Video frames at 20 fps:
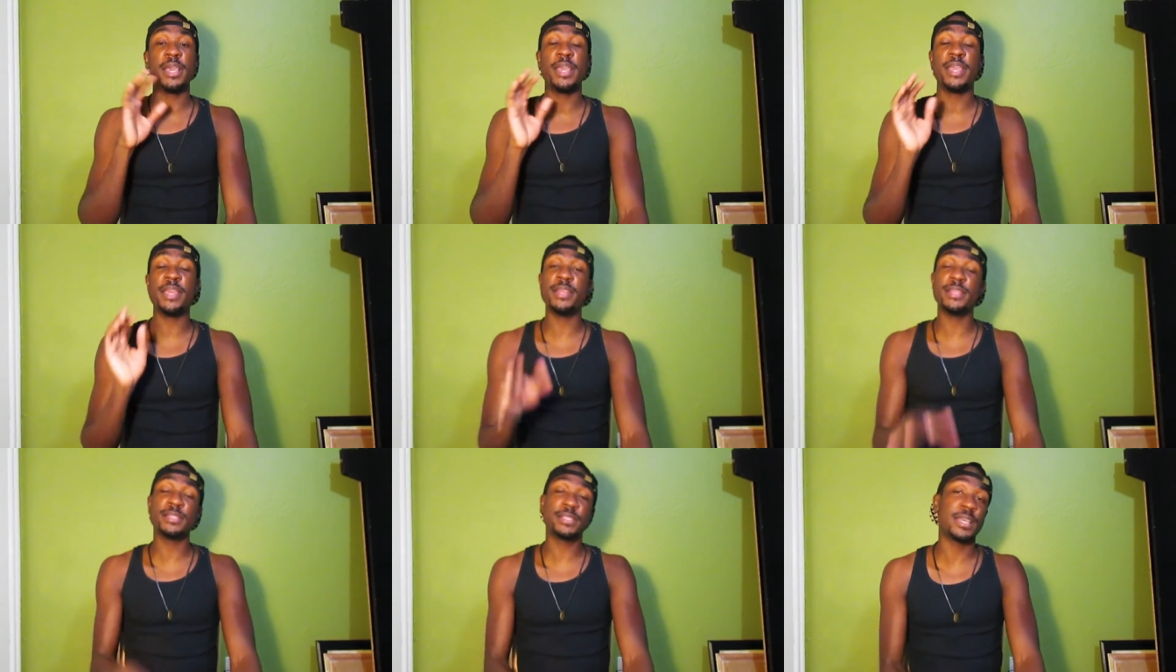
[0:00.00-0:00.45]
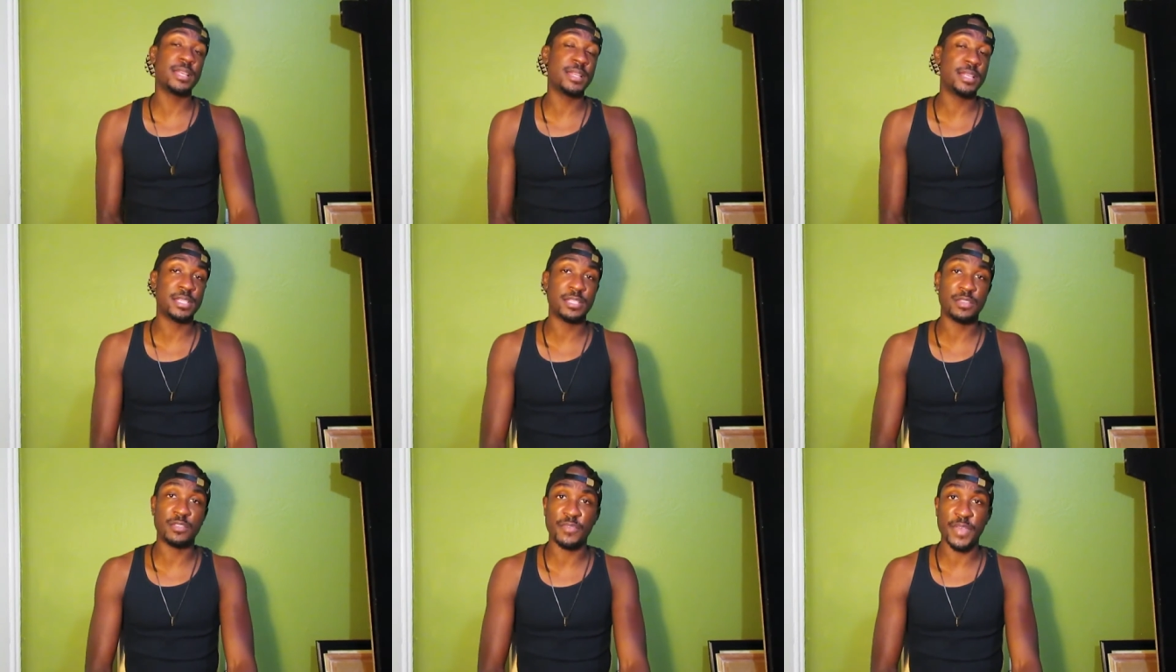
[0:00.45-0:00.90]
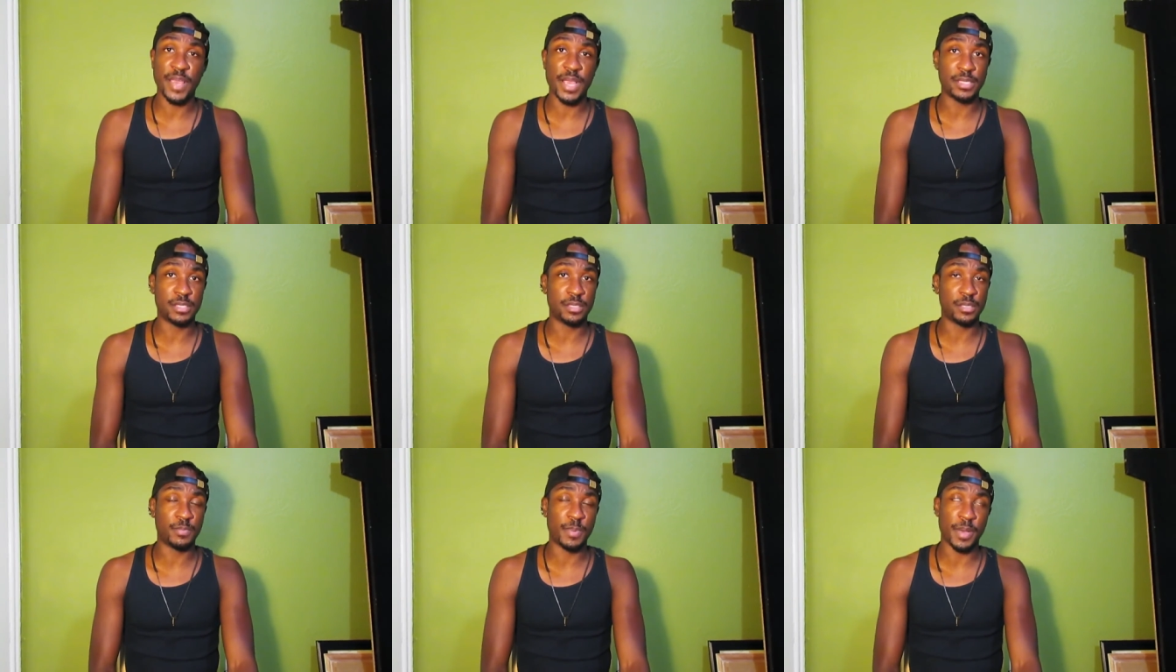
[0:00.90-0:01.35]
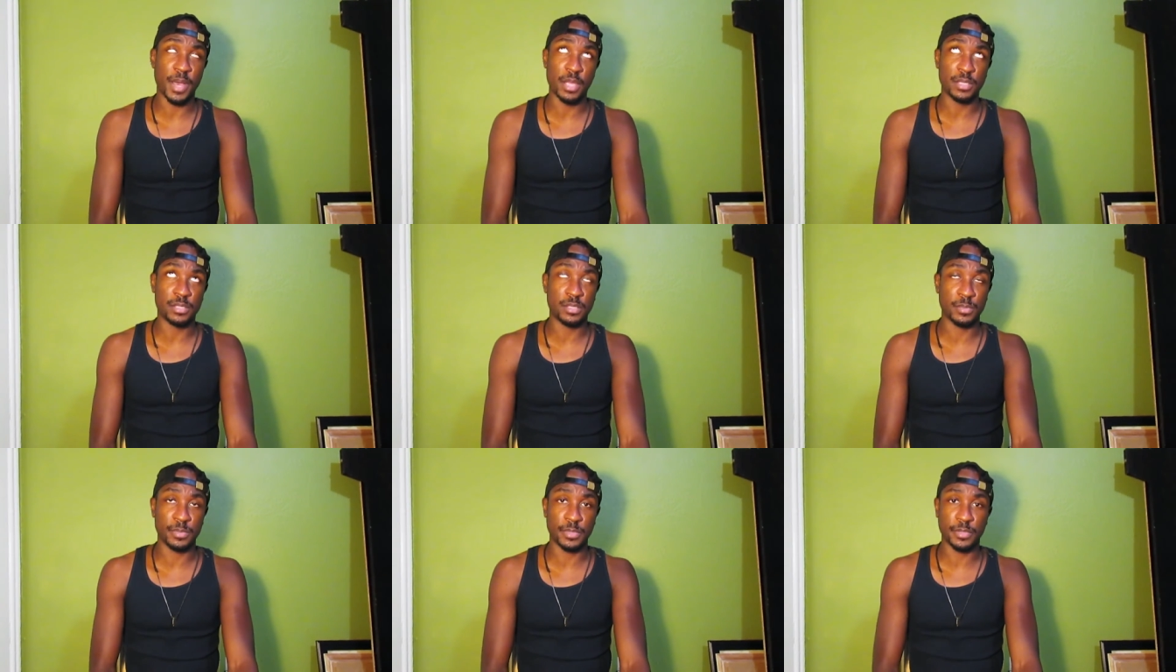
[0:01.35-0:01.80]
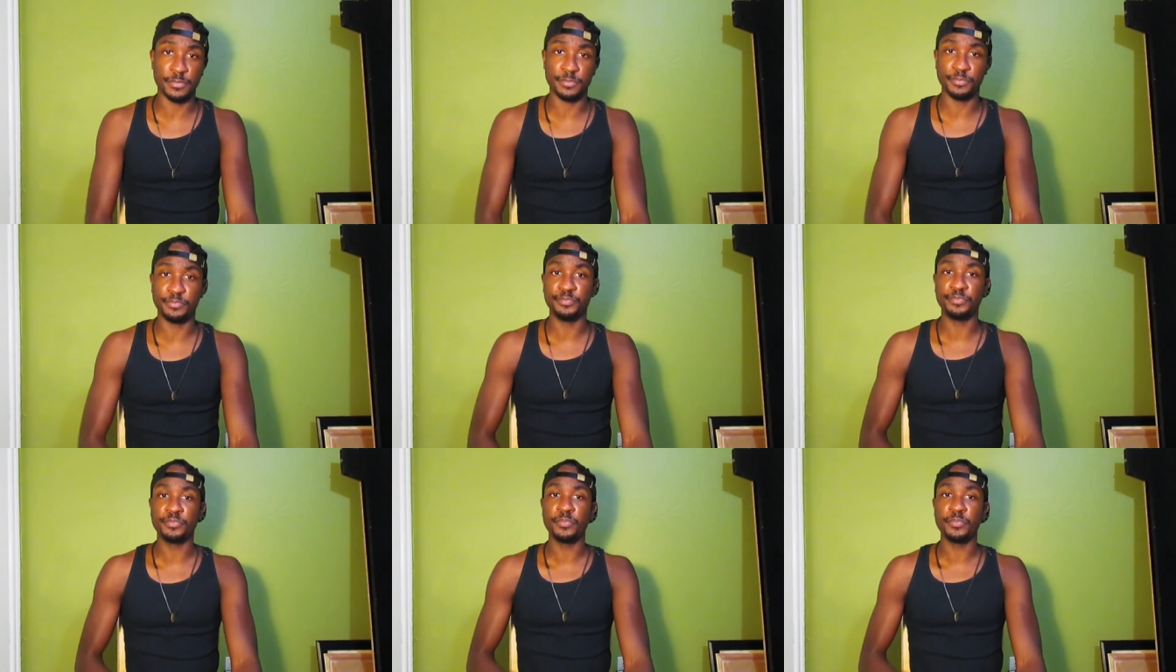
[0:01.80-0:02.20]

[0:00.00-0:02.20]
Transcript: He needs to get this as fast as possible."